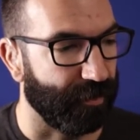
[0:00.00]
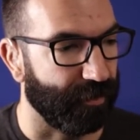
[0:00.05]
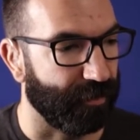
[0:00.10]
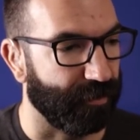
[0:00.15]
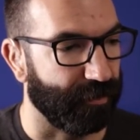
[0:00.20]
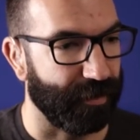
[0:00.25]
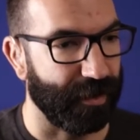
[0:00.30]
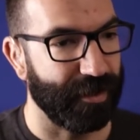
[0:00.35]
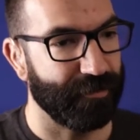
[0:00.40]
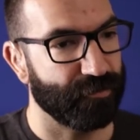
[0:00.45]

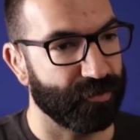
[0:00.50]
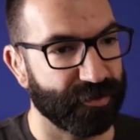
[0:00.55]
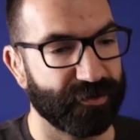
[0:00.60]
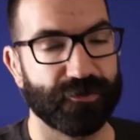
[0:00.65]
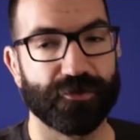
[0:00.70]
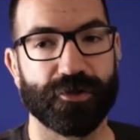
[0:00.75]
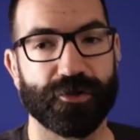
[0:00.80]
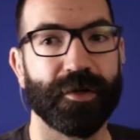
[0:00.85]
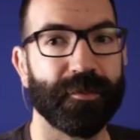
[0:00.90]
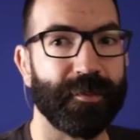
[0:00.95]
every
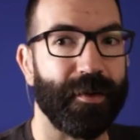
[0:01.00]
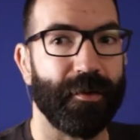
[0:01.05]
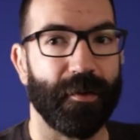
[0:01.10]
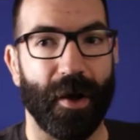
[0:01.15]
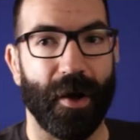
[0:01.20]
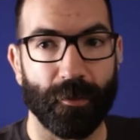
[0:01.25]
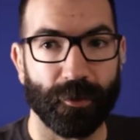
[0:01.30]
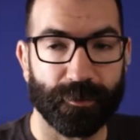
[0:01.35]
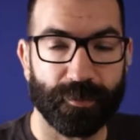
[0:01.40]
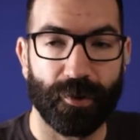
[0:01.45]
stream I
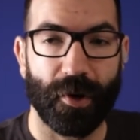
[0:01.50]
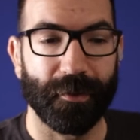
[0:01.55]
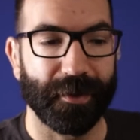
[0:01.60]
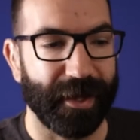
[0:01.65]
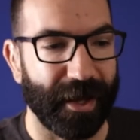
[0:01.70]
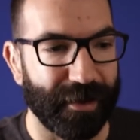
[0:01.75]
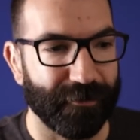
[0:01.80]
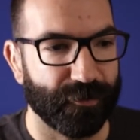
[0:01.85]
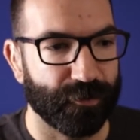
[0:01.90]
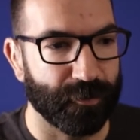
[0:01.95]
would probably
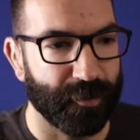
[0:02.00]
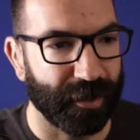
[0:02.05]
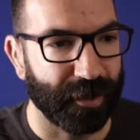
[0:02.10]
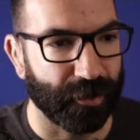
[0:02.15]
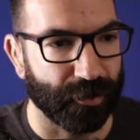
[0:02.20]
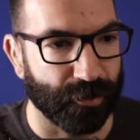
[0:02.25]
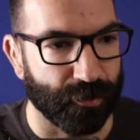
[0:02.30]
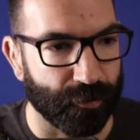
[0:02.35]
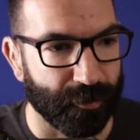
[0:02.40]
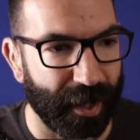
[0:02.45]
have to make a new
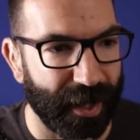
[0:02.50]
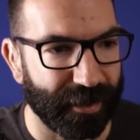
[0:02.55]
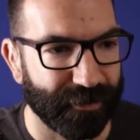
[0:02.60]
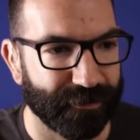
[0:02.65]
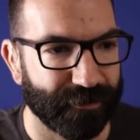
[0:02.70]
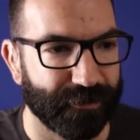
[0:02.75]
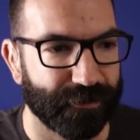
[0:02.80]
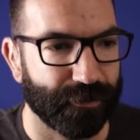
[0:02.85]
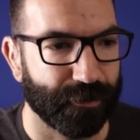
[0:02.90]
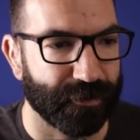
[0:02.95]
mask.
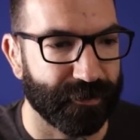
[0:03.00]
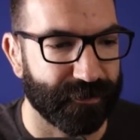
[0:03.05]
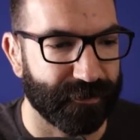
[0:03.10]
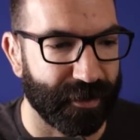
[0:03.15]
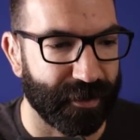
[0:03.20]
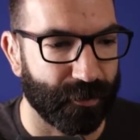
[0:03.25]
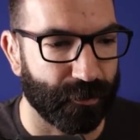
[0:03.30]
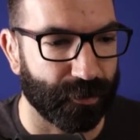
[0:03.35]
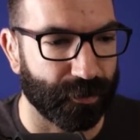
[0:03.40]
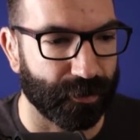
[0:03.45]
So instead
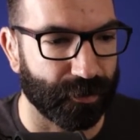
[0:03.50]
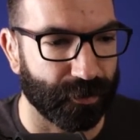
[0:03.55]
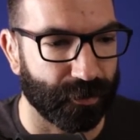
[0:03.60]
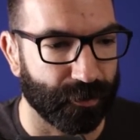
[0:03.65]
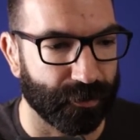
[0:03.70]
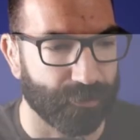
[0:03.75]
we're gonna go into